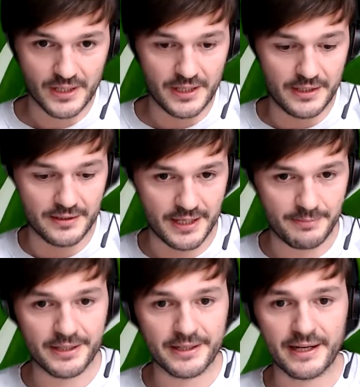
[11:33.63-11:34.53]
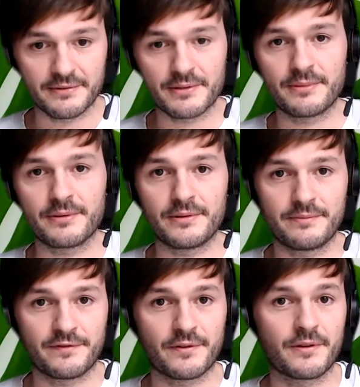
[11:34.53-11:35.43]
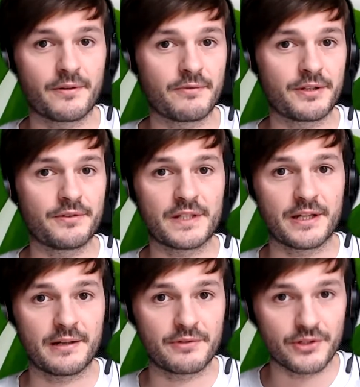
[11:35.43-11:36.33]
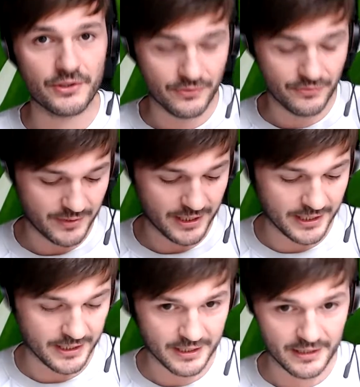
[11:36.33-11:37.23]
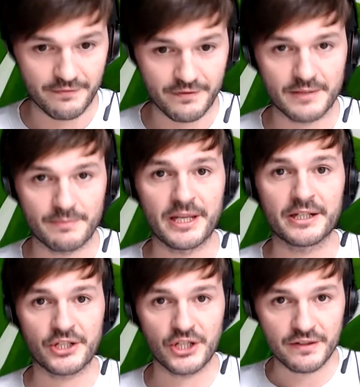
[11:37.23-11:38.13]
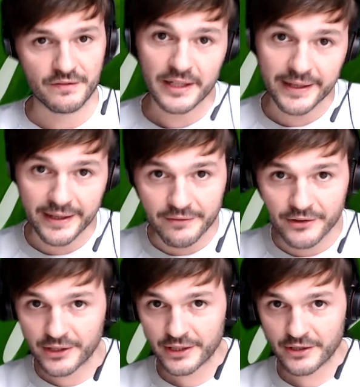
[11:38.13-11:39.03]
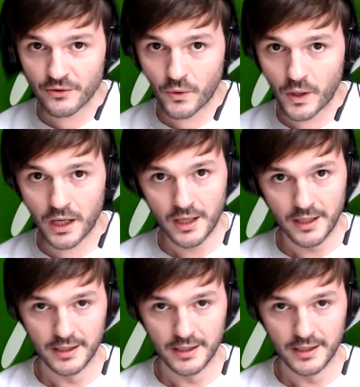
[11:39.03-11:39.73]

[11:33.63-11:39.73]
Uh, keeping accountable for what you set out to do and if it's being achieved, like everything that you are